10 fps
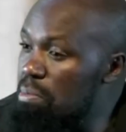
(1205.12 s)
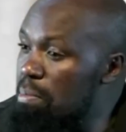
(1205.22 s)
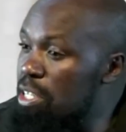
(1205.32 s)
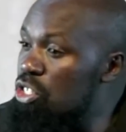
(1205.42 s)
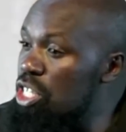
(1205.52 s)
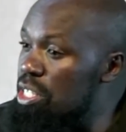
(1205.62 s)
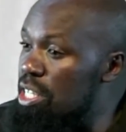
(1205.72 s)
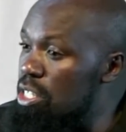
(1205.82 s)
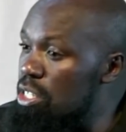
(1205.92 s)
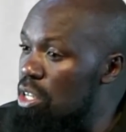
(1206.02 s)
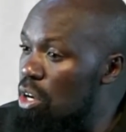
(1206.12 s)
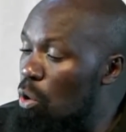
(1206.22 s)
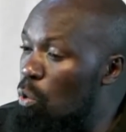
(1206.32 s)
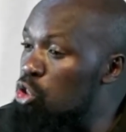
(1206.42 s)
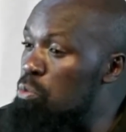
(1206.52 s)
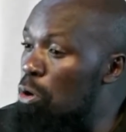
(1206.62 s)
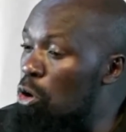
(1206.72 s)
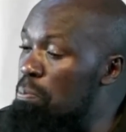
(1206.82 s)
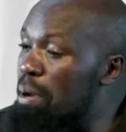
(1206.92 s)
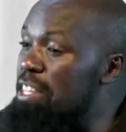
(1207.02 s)
Jesus was born
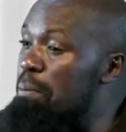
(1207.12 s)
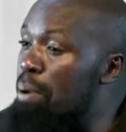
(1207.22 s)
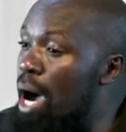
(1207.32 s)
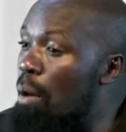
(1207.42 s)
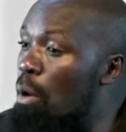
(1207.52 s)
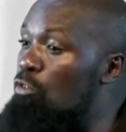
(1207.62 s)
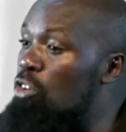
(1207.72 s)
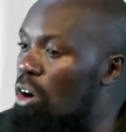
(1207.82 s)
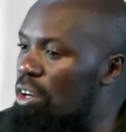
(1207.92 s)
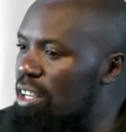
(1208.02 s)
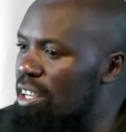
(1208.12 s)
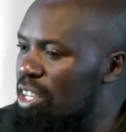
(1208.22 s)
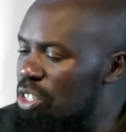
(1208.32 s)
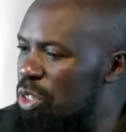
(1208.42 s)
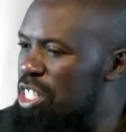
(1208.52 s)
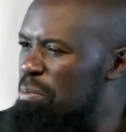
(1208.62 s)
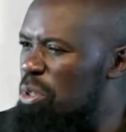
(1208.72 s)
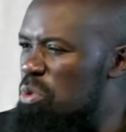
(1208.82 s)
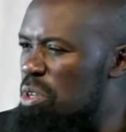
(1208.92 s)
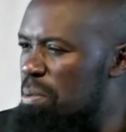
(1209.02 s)
by the power of God. So demons will
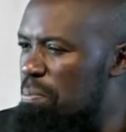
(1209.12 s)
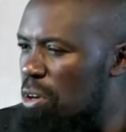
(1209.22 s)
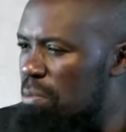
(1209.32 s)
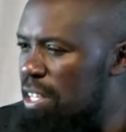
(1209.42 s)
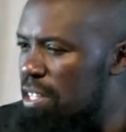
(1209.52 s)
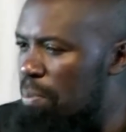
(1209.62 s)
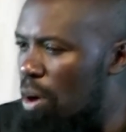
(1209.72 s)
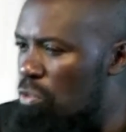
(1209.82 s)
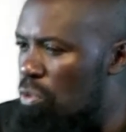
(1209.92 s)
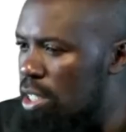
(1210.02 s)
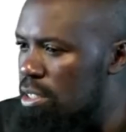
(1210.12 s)
be born by the power of what?